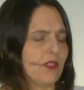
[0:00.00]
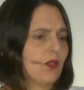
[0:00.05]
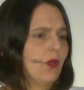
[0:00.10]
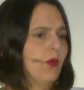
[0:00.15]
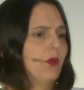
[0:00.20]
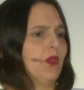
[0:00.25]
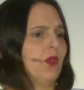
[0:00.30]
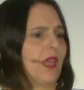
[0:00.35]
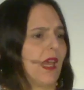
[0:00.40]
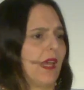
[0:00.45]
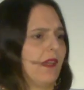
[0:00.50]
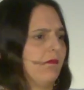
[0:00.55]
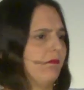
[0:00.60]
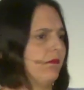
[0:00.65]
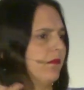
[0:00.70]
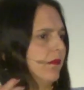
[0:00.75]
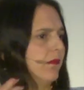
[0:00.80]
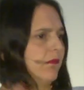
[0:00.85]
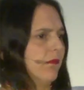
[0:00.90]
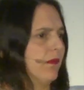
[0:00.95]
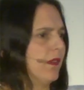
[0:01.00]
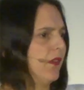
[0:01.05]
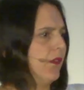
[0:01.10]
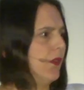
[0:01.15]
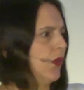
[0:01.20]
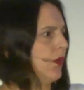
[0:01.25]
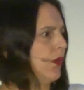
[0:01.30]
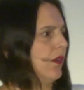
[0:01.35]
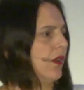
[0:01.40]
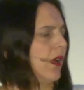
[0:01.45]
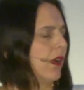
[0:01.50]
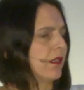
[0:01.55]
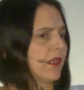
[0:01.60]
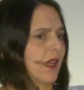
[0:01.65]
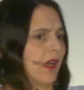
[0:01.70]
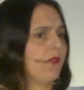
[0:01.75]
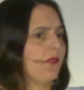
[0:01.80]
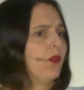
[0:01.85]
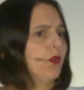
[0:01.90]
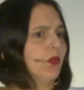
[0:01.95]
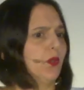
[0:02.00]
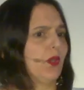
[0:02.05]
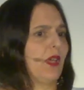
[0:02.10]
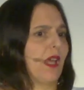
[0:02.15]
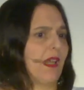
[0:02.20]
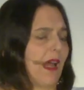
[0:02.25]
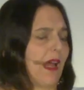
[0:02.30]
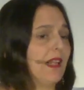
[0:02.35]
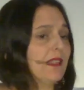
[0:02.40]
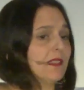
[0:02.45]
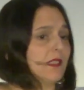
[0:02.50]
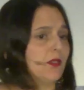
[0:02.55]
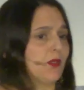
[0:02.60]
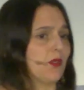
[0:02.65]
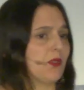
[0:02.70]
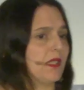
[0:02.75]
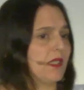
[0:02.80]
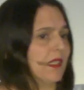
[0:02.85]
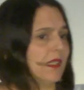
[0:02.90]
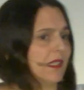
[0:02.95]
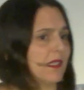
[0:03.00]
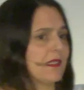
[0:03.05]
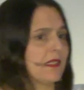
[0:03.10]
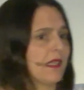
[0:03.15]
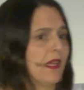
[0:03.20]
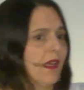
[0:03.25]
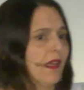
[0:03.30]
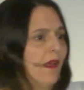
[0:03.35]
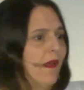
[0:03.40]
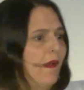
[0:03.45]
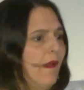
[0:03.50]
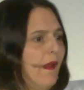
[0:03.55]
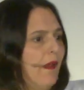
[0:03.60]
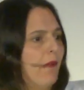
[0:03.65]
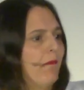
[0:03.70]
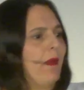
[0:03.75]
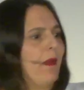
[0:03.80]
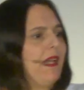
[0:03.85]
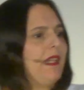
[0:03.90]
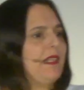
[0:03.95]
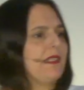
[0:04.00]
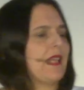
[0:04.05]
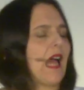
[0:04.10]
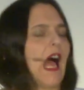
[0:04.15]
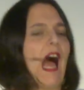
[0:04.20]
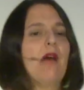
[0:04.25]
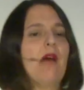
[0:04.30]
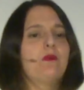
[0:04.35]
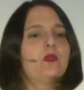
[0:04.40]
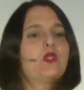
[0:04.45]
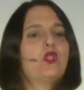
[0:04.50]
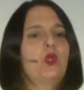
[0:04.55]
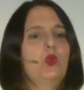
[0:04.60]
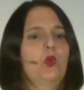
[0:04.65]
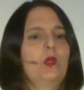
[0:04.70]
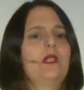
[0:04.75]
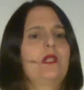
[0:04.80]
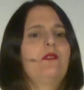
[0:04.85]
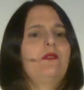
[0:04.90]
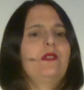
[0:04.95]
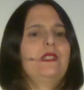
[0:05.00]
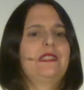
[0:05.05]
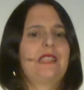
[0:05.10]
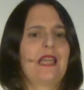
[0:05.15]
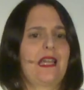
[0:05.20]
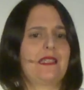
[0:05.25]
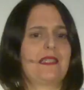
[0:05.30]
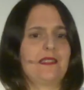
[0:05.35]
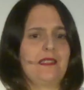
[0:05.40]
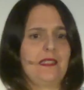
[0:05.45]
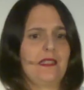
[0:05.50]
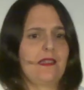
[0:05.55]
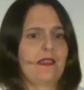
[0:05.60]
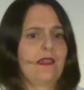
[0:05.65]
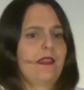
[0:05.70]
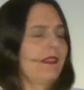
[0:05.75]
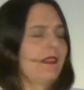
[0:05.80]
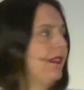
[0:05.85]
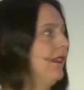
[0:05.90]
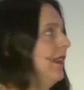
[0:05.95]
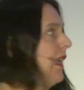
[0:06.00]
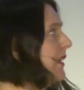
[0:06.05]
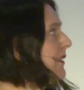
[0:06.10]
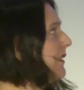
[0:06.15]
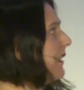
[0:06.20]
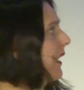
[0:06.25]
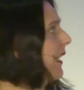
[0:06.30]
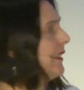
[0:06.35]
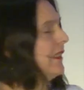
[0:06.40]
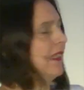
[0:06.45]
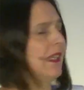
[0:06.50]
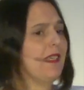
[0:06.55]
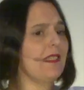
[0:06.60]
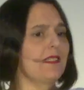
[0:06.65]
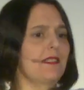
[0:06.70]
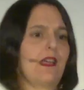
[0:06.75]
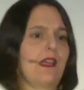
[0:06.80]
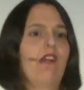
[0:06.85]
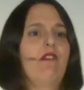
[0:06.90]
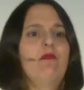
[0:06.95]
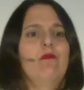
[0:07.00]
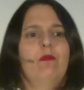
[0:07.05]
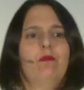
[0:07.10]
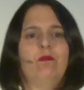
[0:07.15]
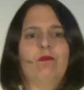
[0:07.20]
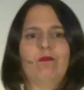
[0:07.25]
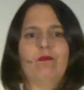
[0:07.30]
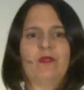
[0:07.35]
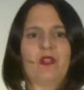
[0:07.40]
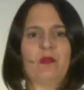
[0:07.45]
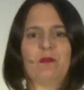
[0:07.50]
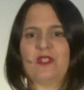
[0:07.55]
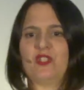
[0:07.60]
so you get, if you're not careful, you get altitude sickness, but it's absolutely fantastic. Days like this are the